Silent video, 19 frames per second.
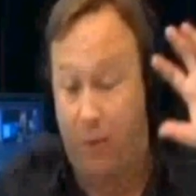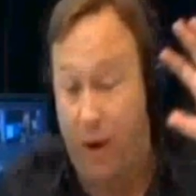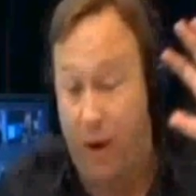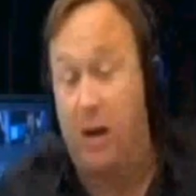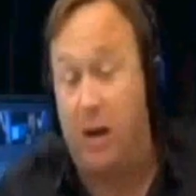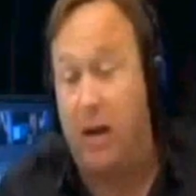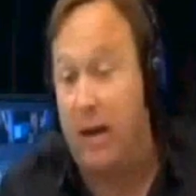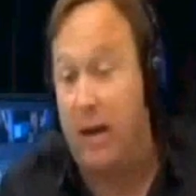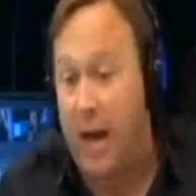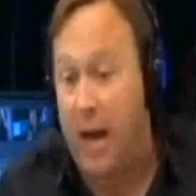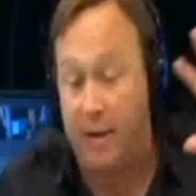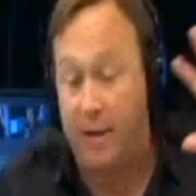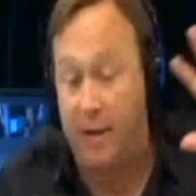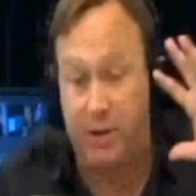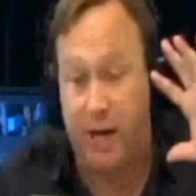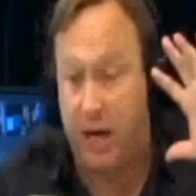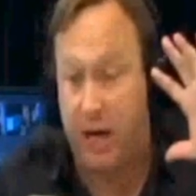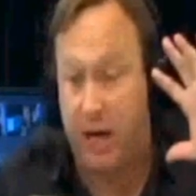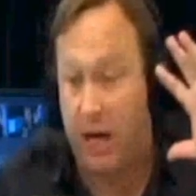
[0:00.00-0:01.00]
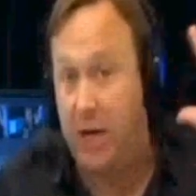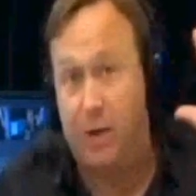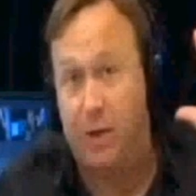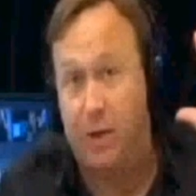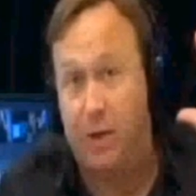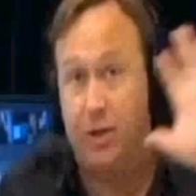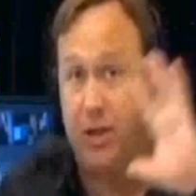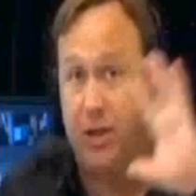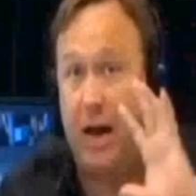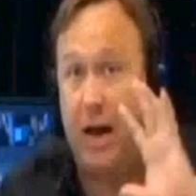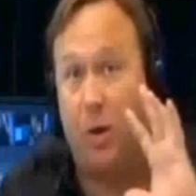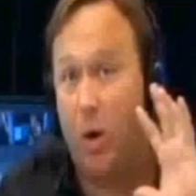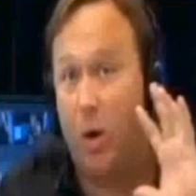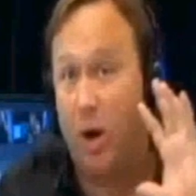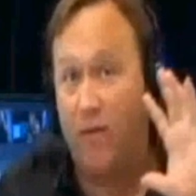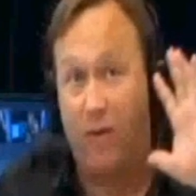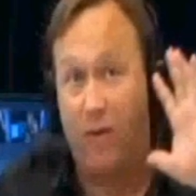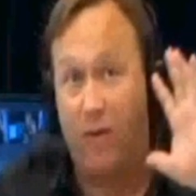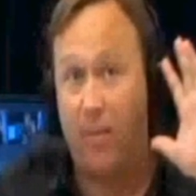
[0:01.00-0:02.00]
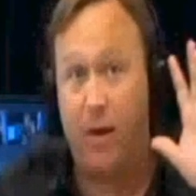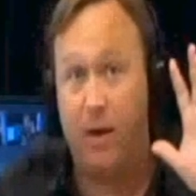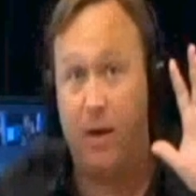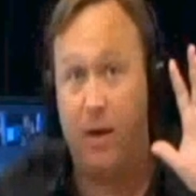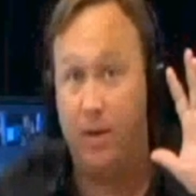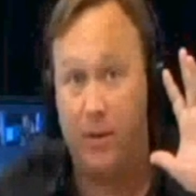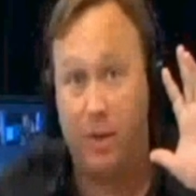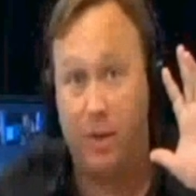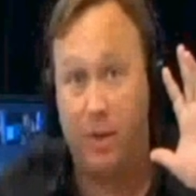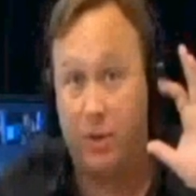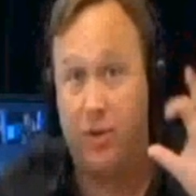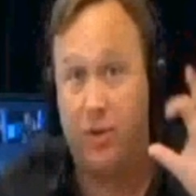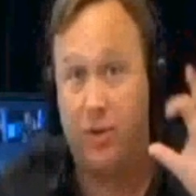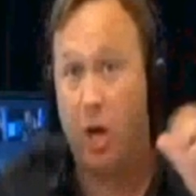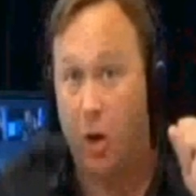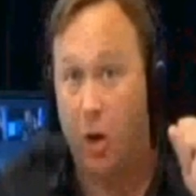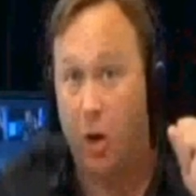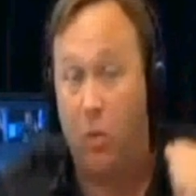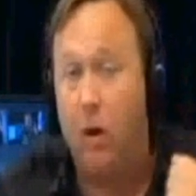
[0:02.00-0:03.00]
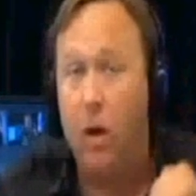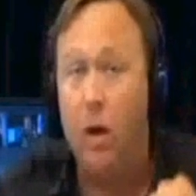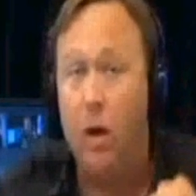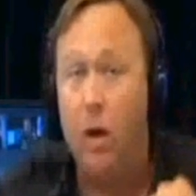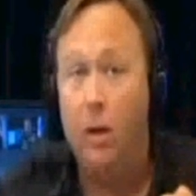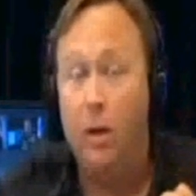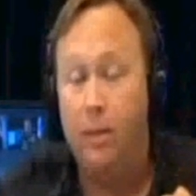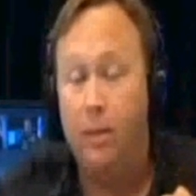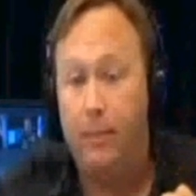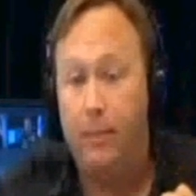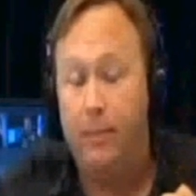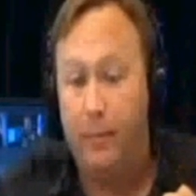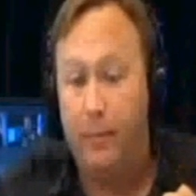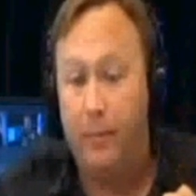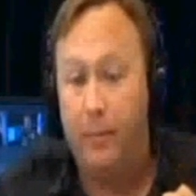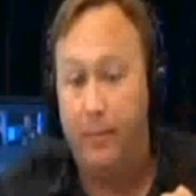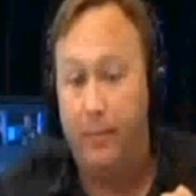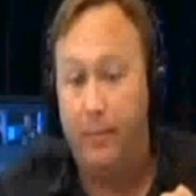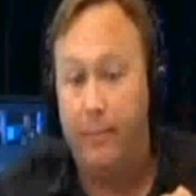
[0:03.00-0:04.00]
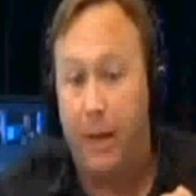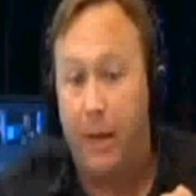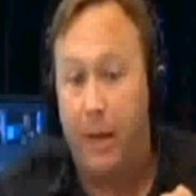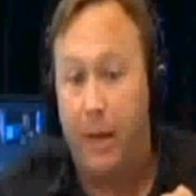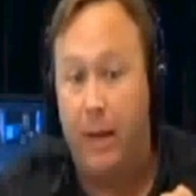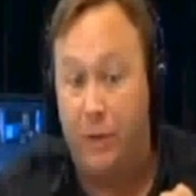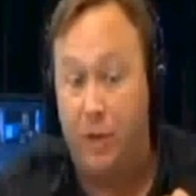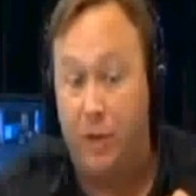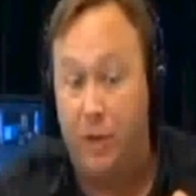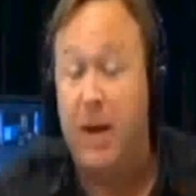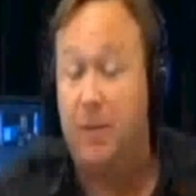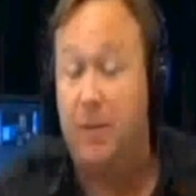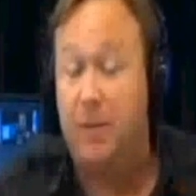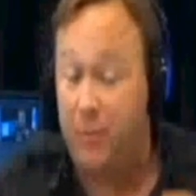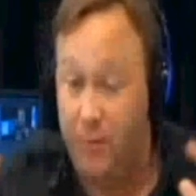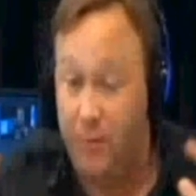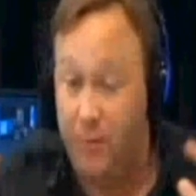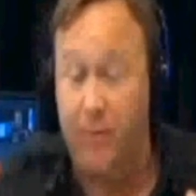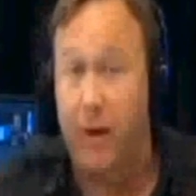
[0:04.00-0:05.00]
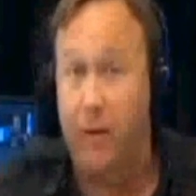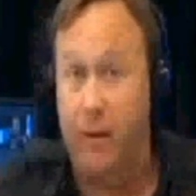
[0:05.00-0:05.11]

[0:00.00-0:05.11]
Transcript: Frankly, I psychologically shy away from it because it's so, well, it just makes me feel.